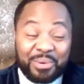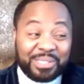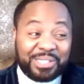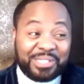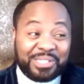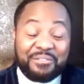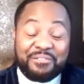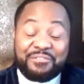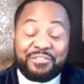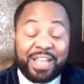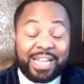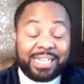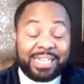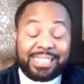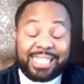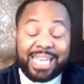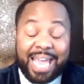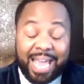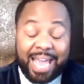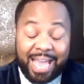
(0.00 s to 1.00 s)
some
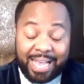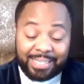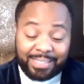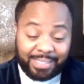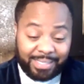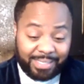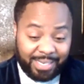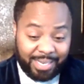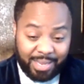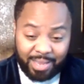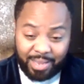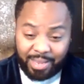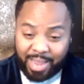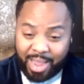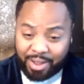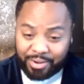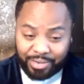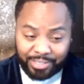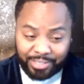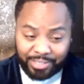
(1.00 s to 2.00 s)
fantastic
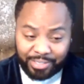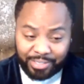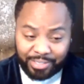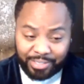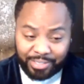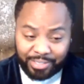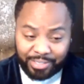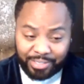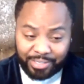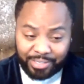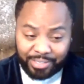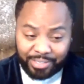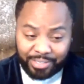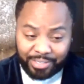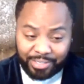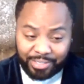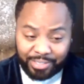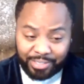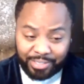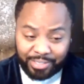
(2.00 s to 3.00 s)
countertops.
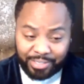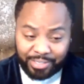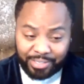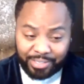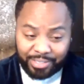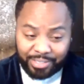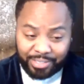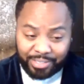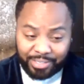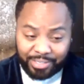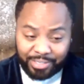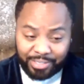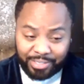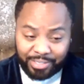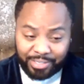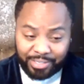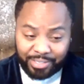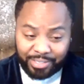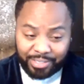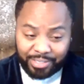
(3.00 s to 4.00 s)
I
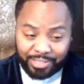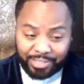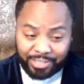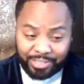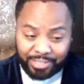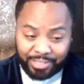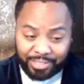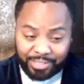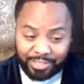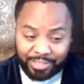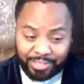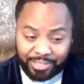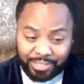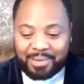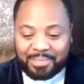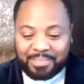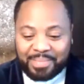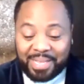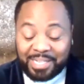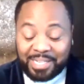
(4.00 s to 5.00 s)
normally shop at the
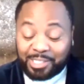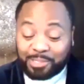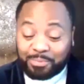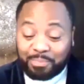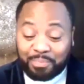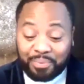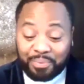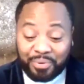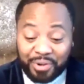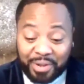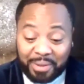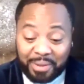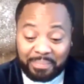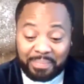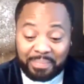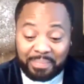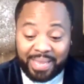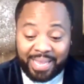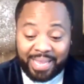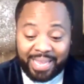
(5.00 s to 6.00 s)
showroom in Atlanta.
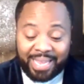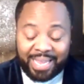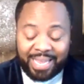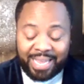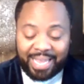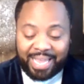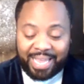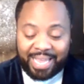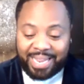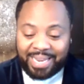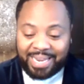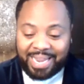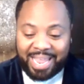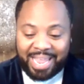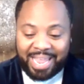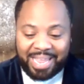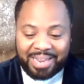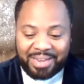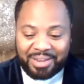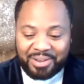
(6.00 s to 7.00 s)
It's
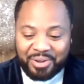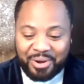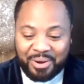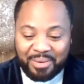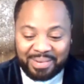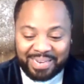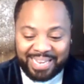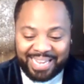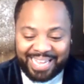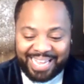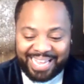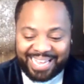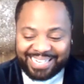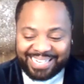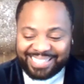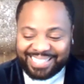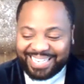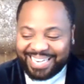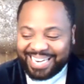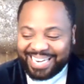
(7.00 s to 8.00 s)
pretty big, and
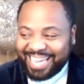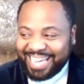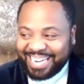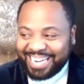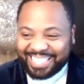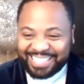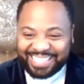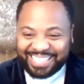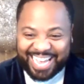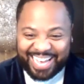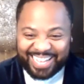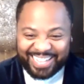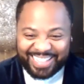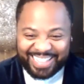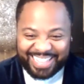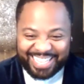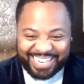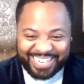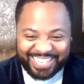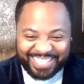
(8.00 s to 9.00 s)
normally Esonet is
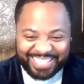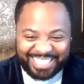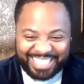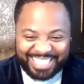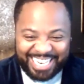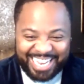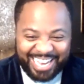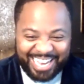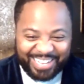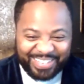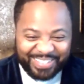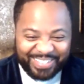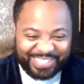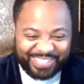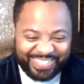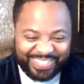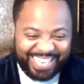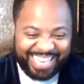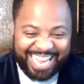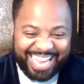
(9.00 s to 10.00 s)
out there. She
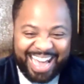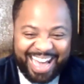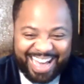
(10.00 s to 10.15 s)
helps me.